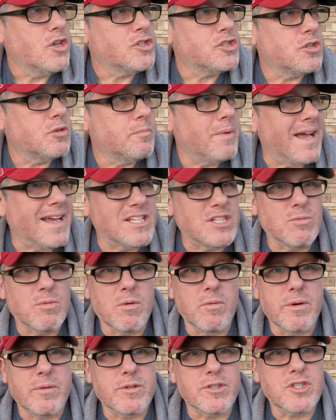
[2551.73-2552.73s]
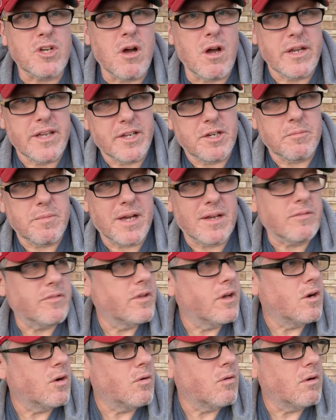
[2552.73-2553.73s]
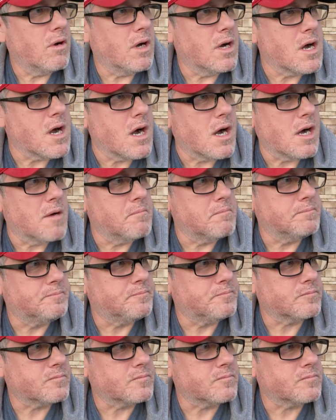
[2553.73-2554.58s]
So back to what we were talking about though.